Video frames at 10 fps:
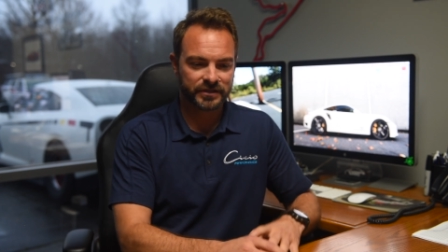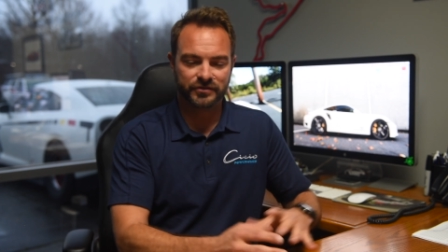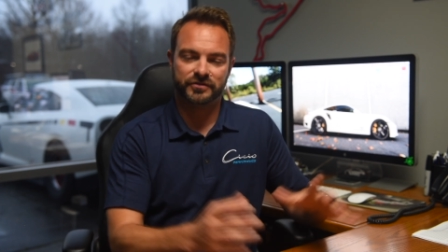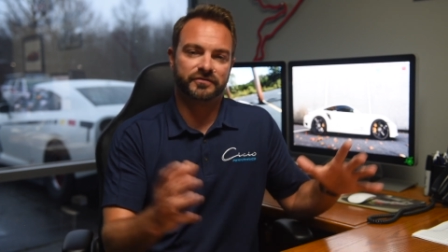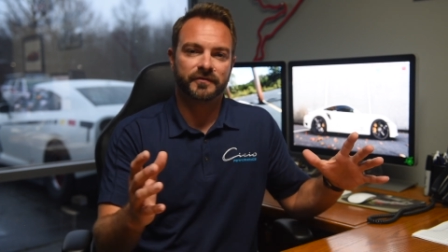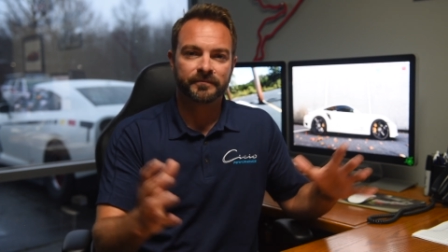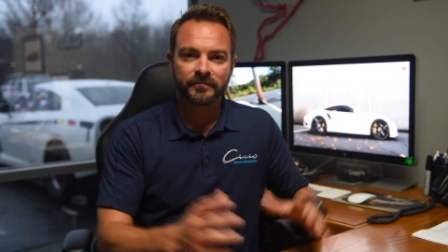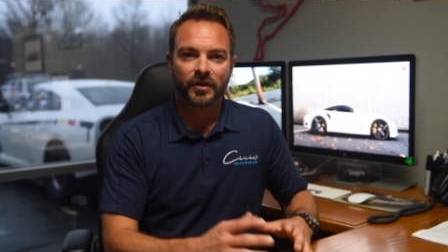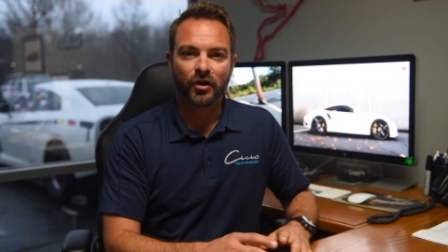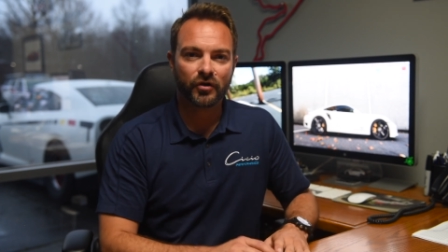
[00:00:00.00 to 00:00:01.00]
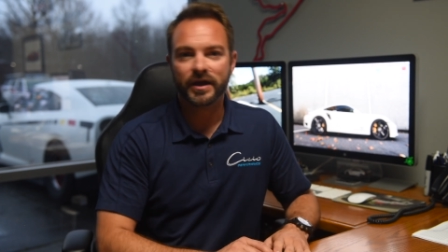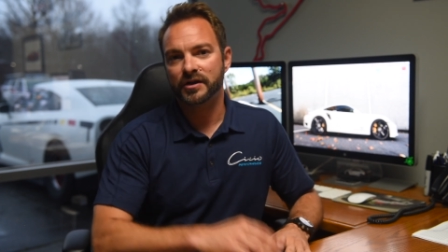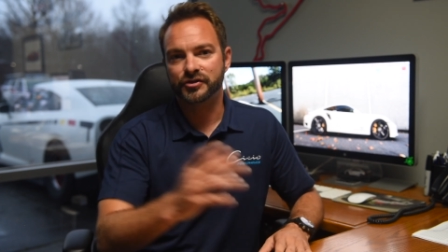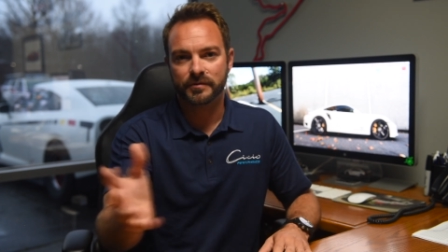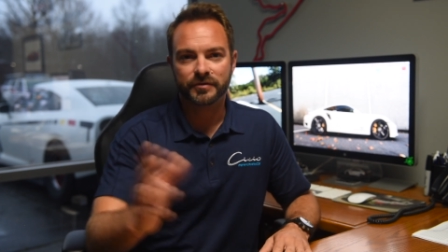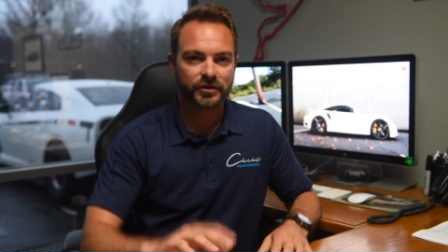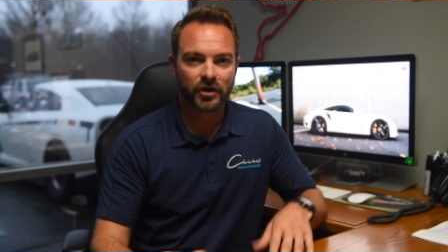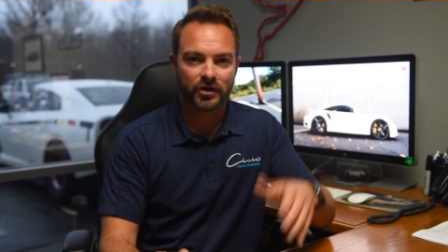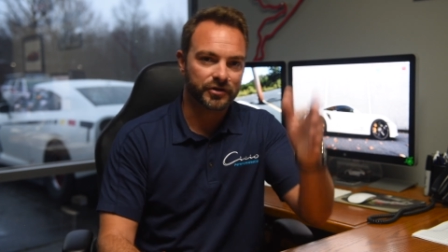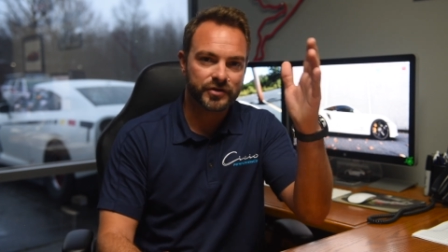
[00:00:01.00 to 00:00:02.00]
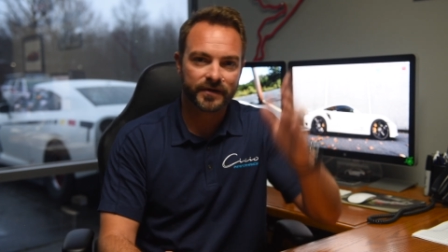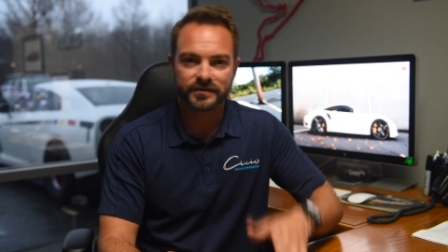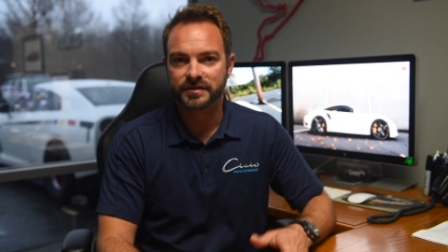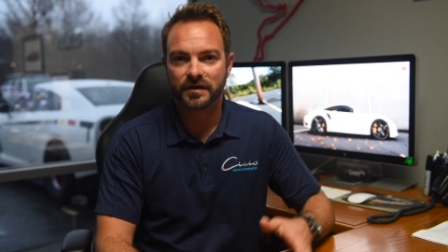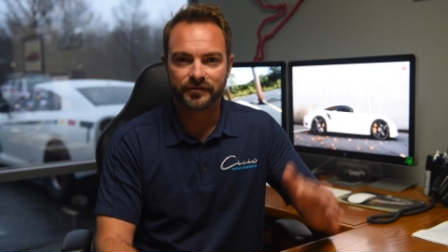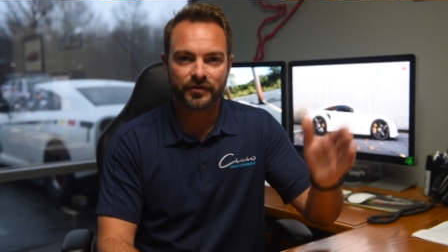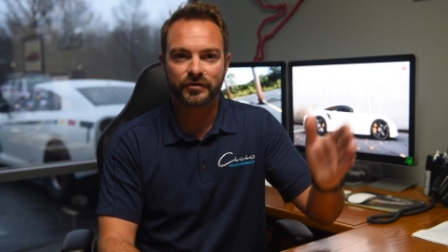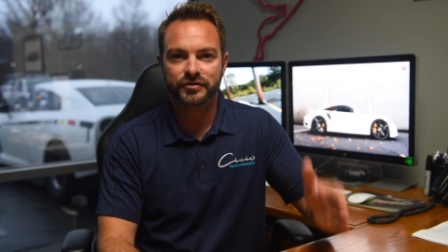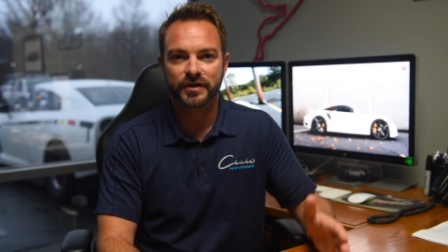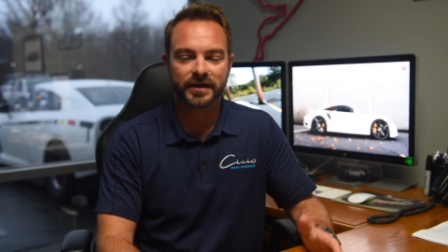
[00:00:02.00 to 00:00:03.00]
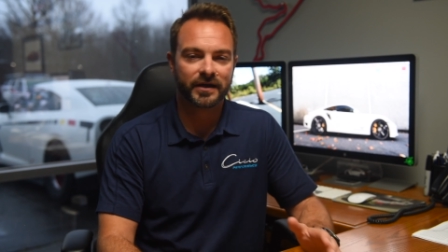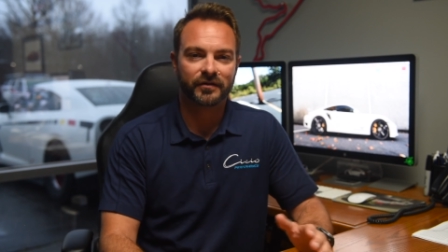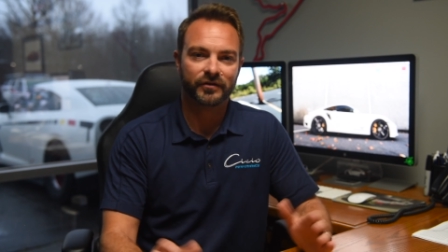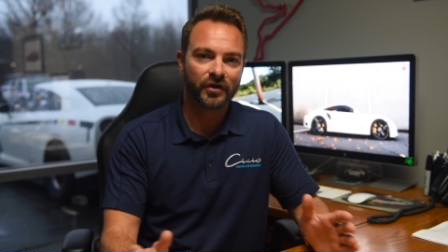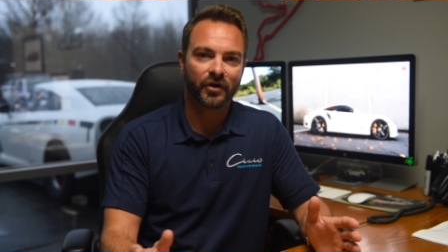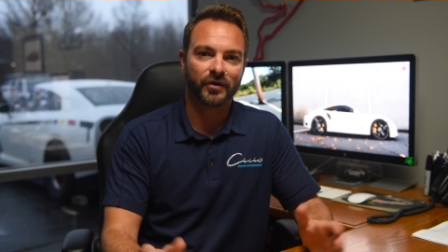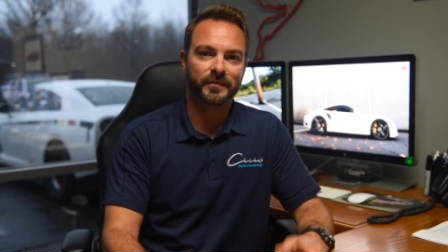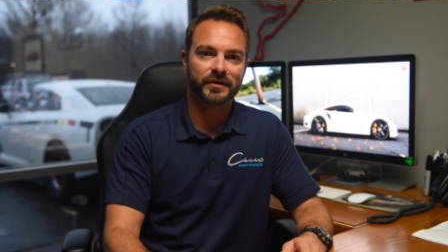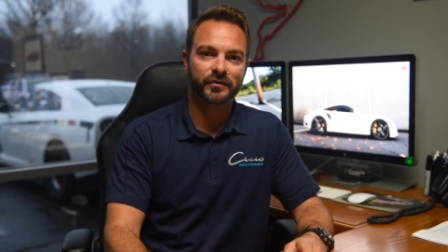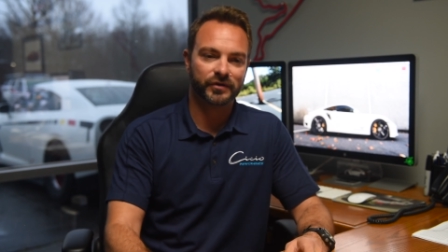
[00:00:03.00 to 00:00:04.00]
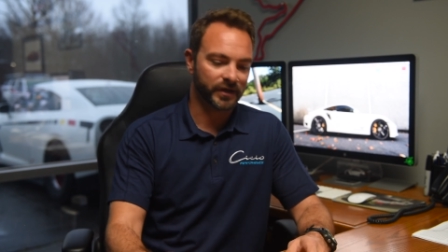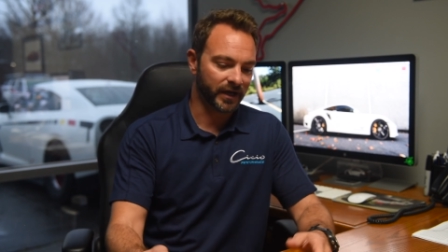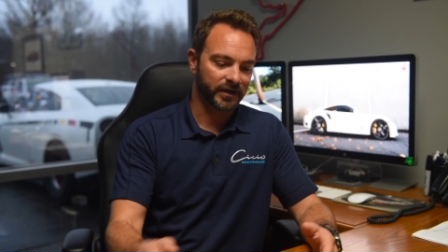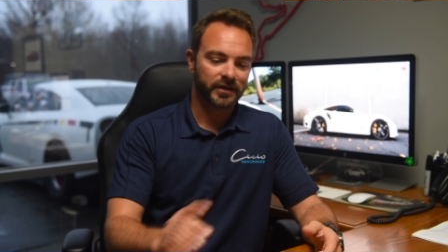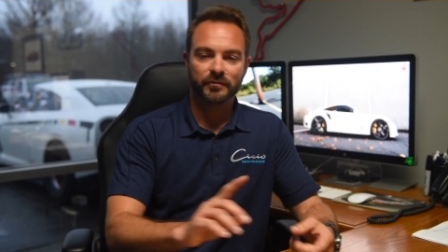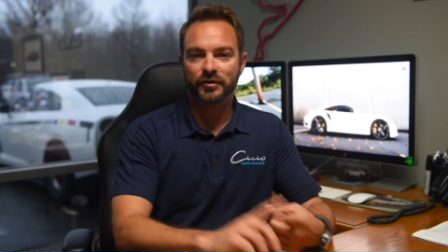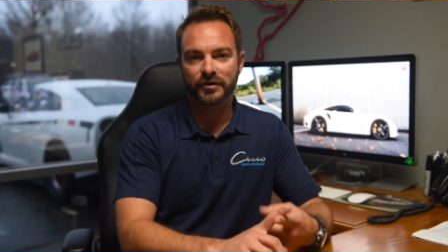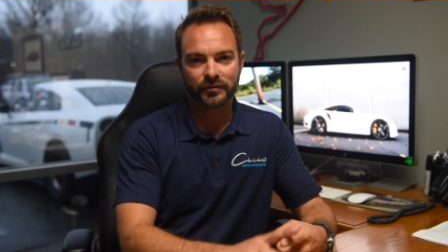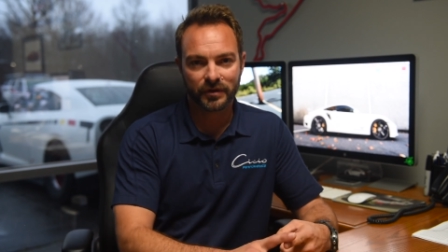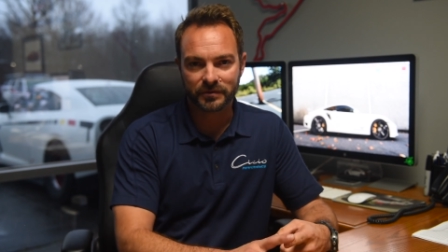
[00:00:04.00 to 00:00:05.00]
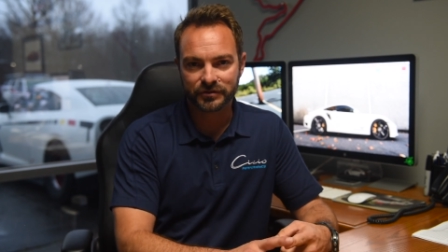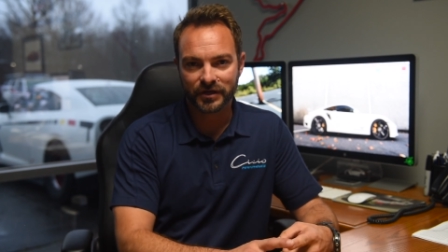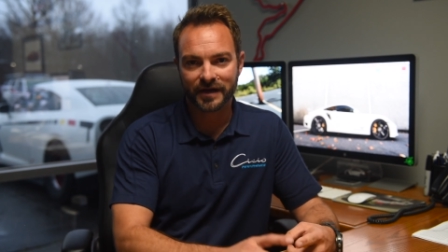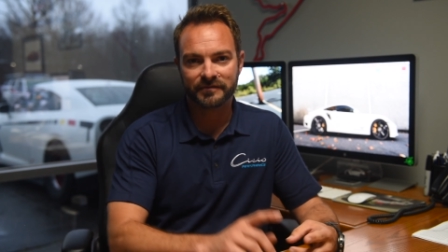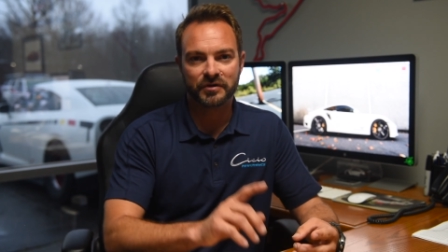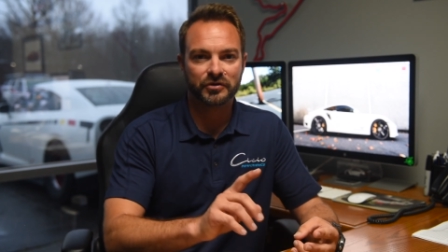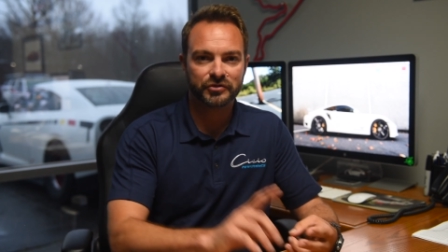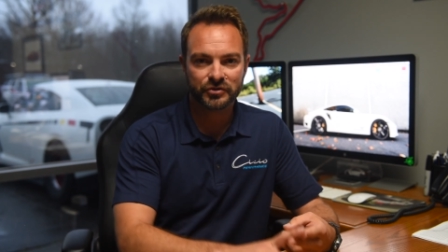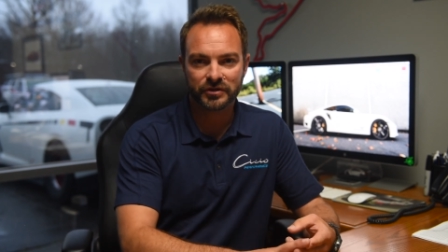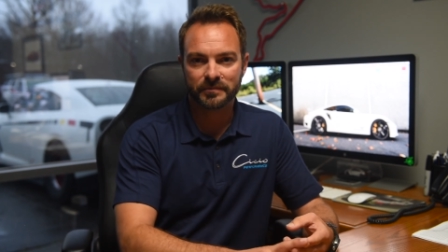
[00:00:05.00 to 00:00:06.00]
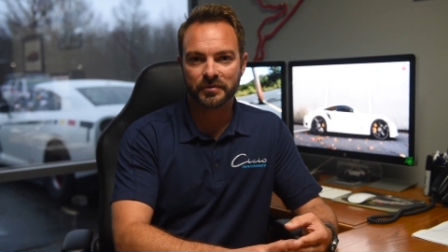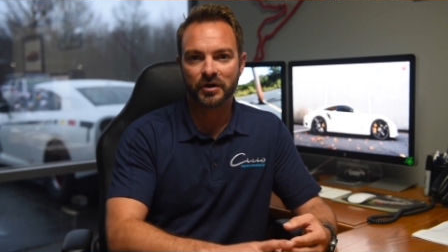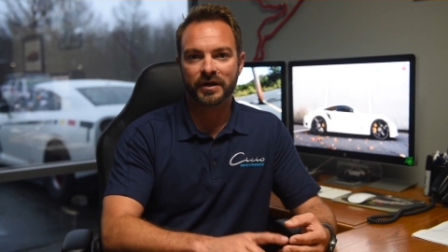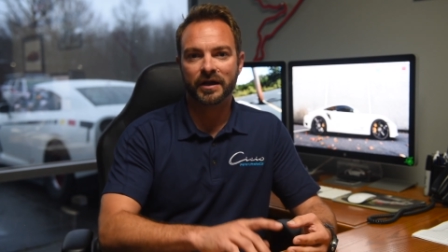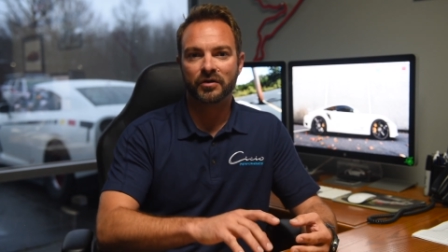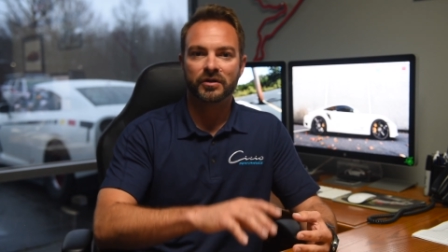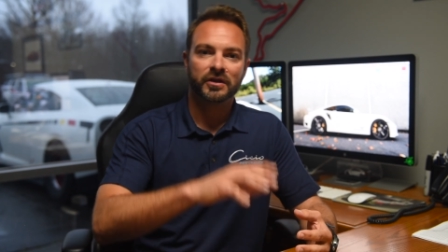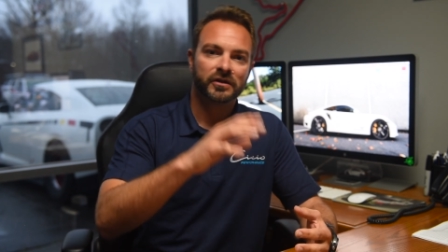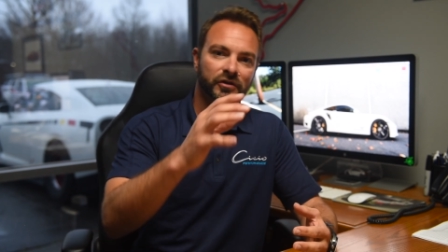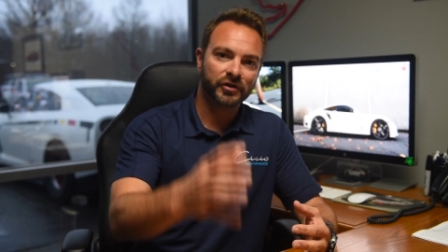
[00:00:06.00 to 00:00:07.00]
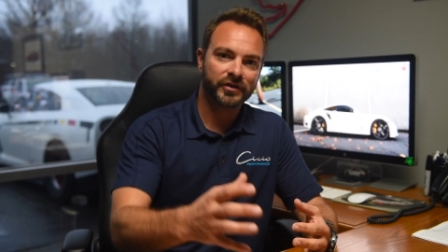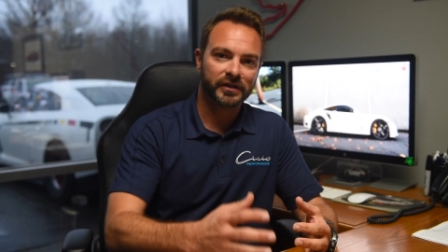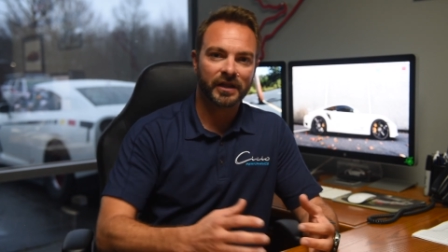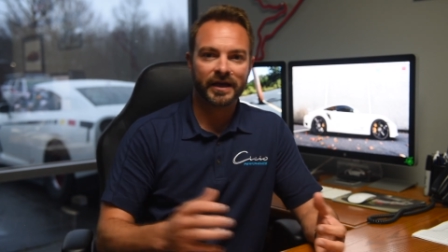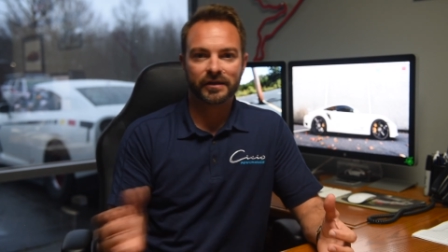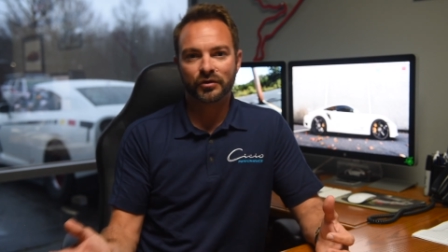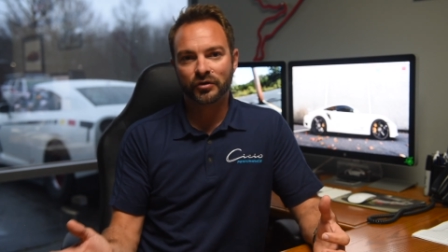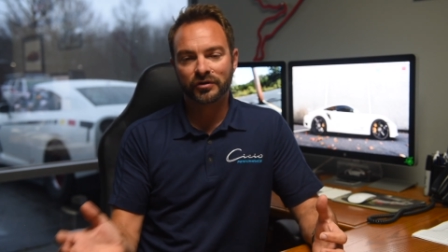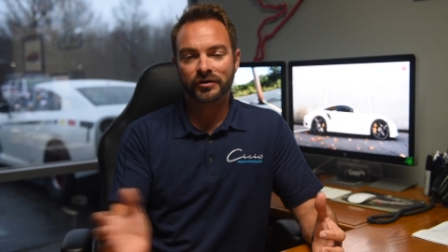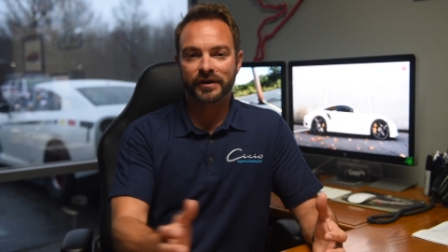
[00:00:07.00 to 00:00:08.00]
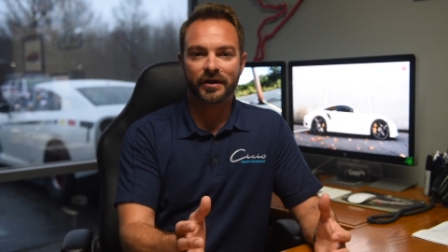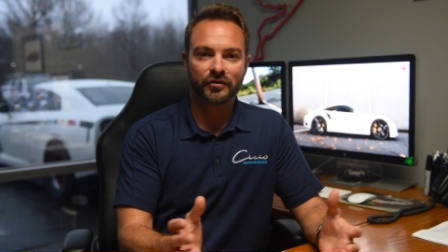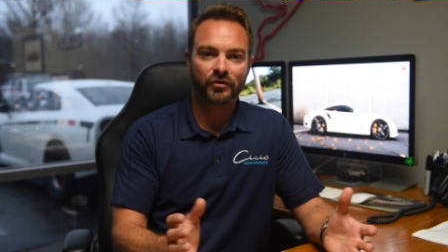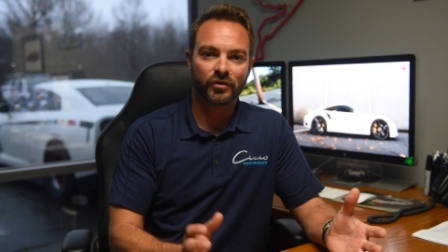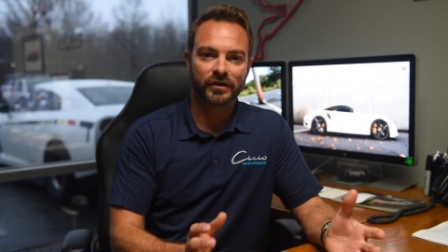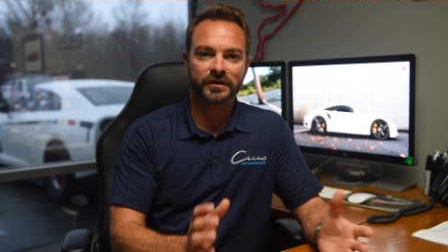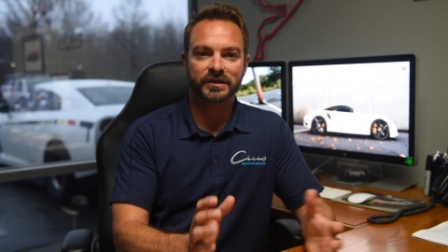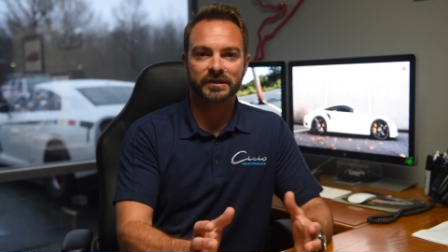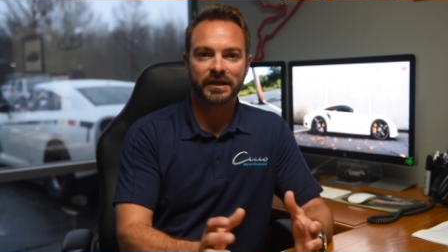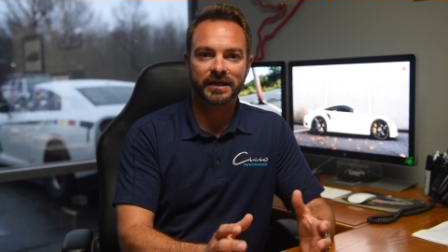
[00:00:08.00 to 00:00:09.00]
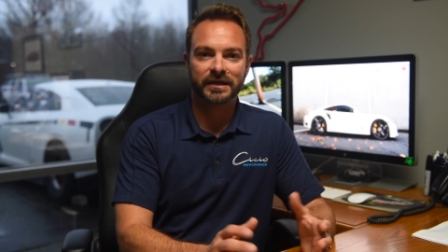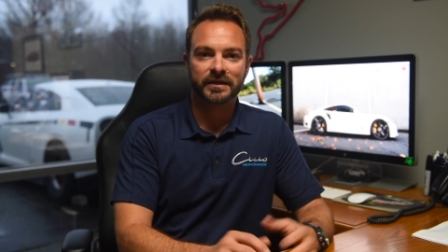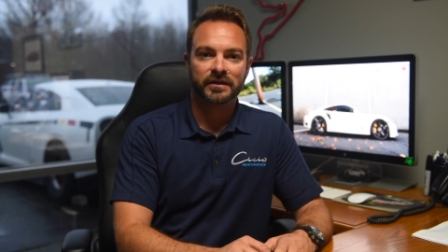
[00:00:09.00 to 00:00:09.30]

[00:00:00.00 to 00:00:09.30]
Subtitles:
It's just, oh yeah, jump in the car and it drives itself and go straight down. No, I mean, you got put in rear wheel drive mode, doing the burnout, learning the light, learning how to roll into the light.